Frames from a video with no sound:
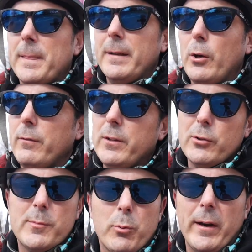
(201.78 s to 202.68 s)
Now over the
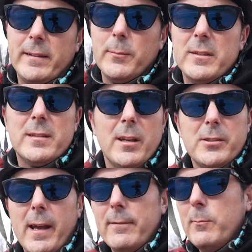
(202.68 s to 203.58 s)
years, brakes have been such
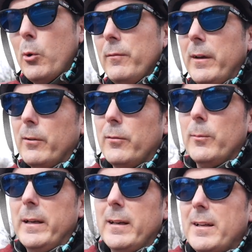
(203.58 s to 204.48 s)
a heavy motivator for
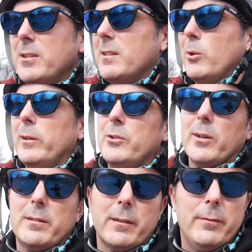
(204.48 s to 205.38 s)
me. Not just learning
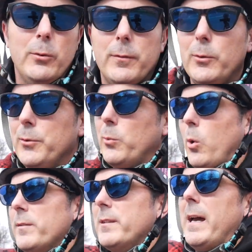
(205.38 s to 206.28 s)
tricks like foo-fanoos,
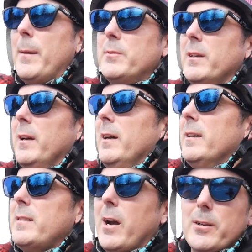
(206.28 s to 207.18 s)
wall slaps,
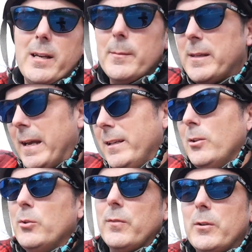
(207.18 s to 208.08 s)
tire taps, any of
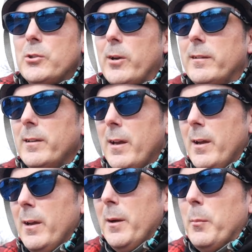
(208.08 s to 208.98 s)
those fun tricks,
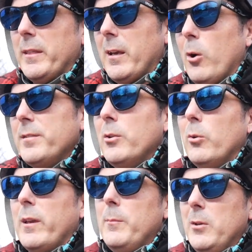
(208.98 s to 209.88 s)
but they also
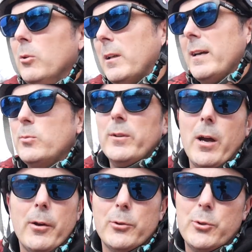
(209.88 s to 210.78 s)
can be utilized with
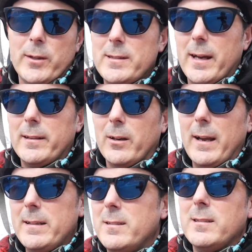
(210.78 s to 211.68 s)
other tricks out there
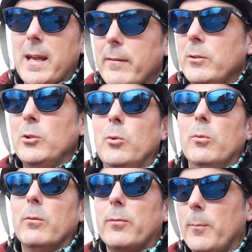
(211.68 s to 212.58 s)
and saving
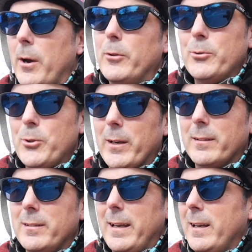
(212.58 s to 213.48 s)
you from other
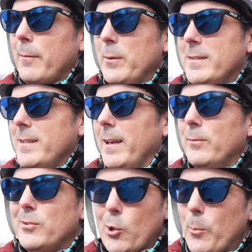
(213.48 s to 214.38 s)
tricks. And I've been
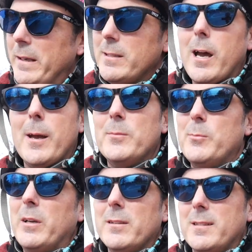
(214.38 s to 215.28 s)
saved so many times
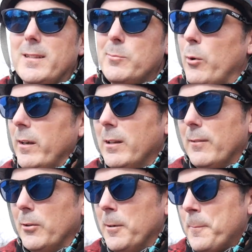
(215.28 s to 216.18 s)
because of this brake
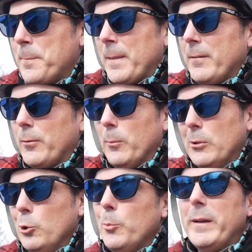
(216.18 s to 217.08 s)
lever from
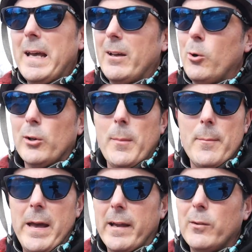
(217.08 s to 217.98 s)
looping out onto my
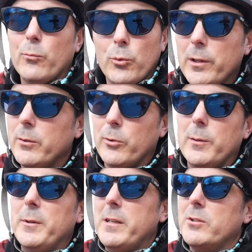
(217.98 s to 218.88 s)
back and really, really
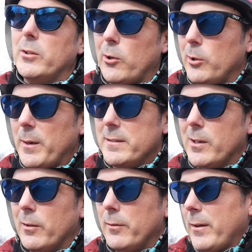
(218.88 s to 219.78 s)
potentially hurting
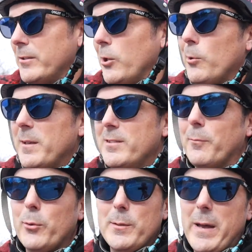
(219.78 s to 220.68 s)
myself. I've actually hurt myself
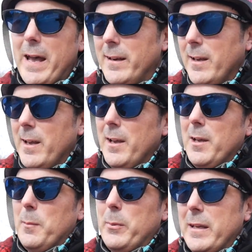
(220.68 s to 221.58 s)
pretty bad
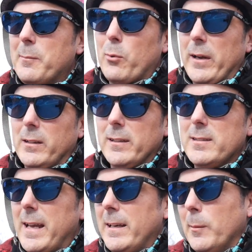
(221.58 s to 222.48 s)
being
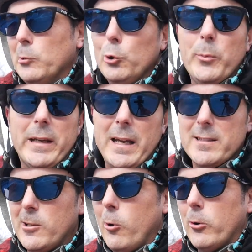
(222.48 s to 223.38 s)
brakeless, ended up looping out
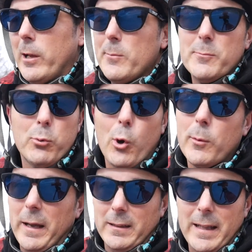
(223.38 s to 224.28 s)
so hard, I almost broke
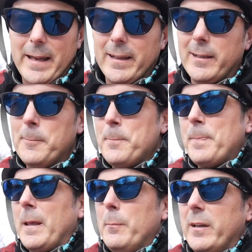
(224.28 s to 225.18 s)
my leg
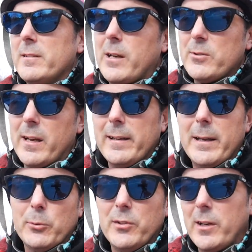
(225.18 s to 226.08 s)
because I was
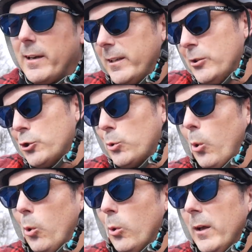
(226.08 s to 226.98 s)
unable to kind of
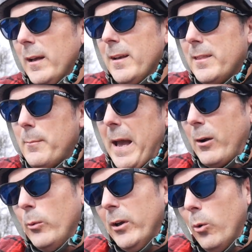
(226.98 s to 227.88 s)
control the
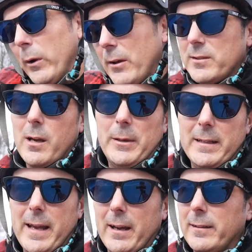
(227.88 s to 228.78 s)
back wheel when I was coming
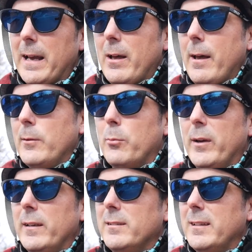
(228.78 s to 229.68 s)
down. Now, having
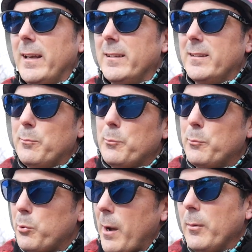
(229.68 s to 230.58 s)
brakes, that
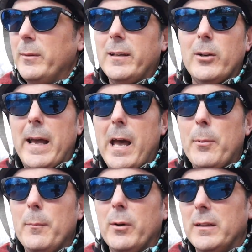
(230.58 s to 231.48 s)
probably could have
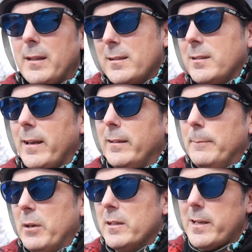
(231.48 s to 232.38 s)
happened, but less likely
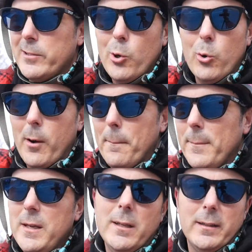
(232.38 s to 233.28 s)
because I know
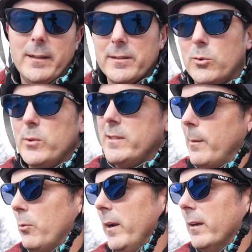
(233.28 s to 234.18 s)
immediately to squeeze that
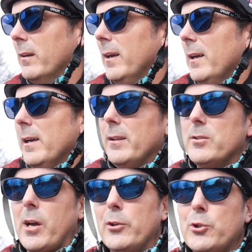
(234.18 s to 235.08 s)
brake. There's
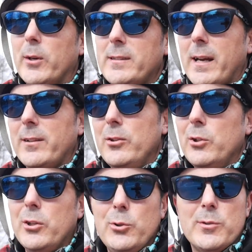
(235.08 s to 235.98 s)
other tricks out there you
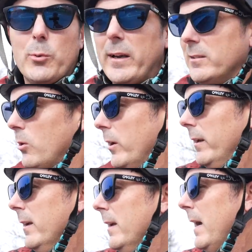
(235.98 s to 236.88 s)
can use brakes on.
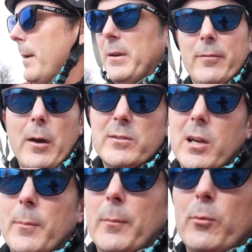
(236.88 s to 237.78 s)
I mean, if I was
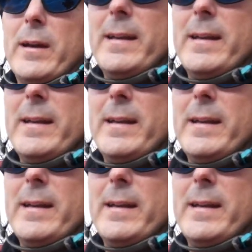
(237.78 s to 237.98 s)
coming up right